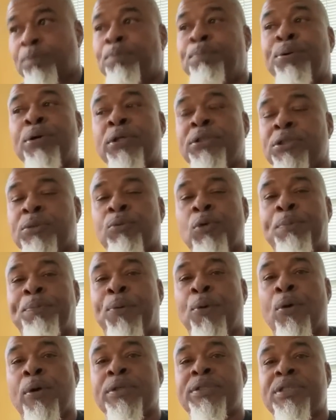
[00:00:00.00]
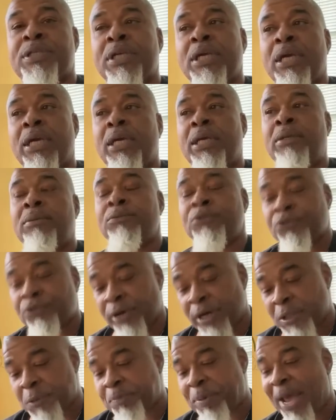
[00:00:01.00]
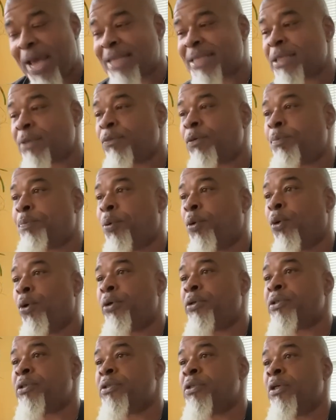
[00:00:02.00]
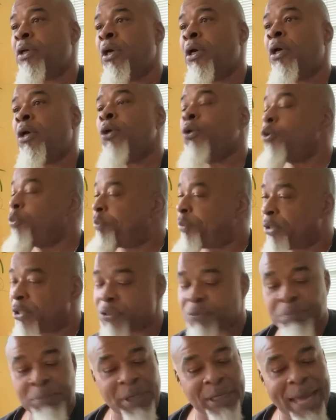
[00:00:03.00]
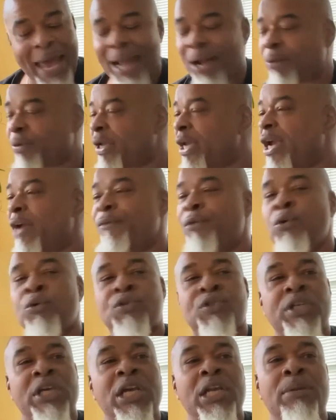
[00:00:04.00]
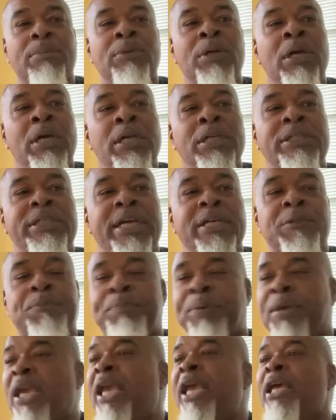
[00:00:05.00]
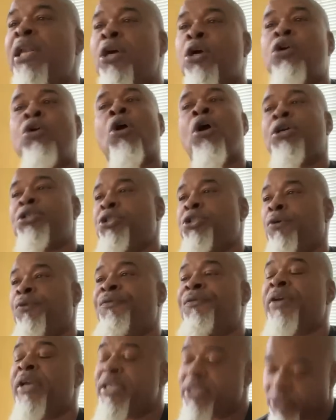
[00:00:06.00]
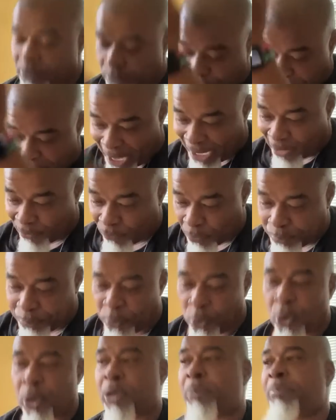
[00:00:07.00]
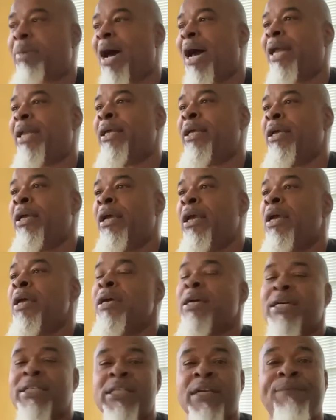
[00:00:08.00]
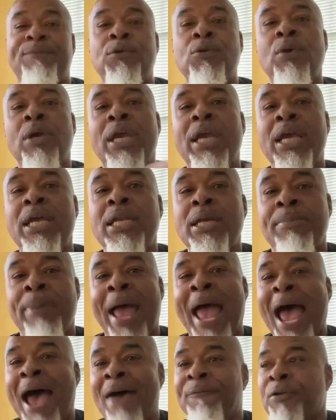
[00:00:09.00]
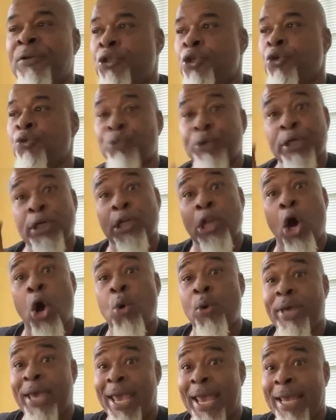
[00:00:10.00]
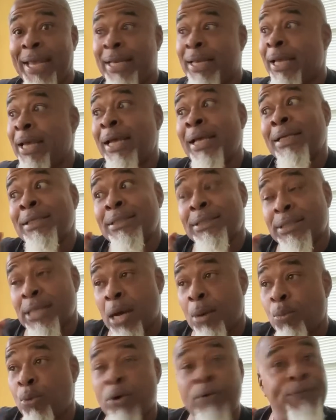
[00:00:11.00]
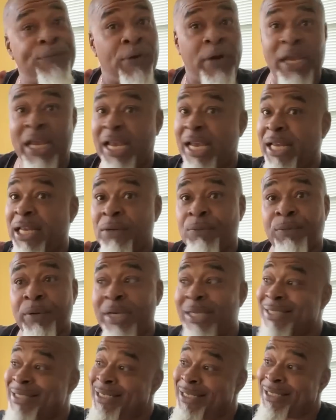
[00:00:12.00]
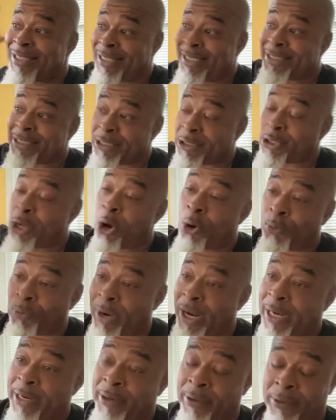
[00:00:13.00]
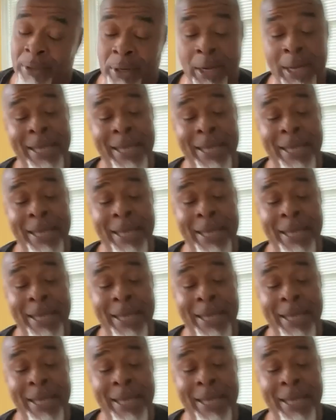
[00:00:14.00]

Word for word: Put some reports in, trespassing reports. You put as many, I don't care if you've seen them just peeing across your fence. Make a report about it. Because if you end up having to relocate someone for any reason, this is on record.